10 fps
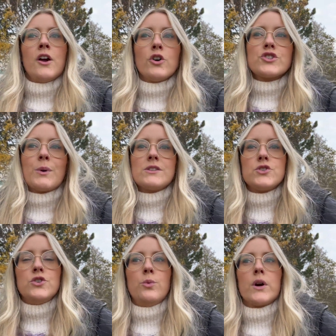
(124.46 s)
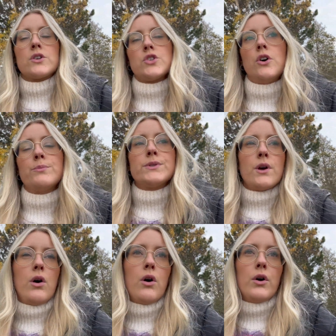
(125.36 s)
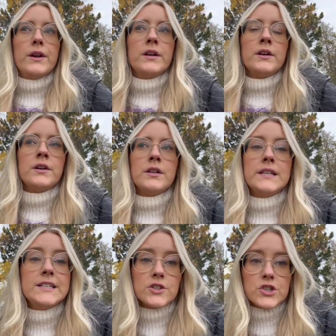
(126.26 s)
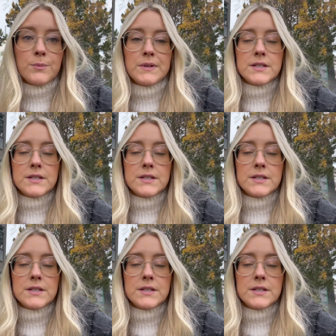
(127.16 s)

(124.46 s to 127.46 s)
also went to two workshops on leadership and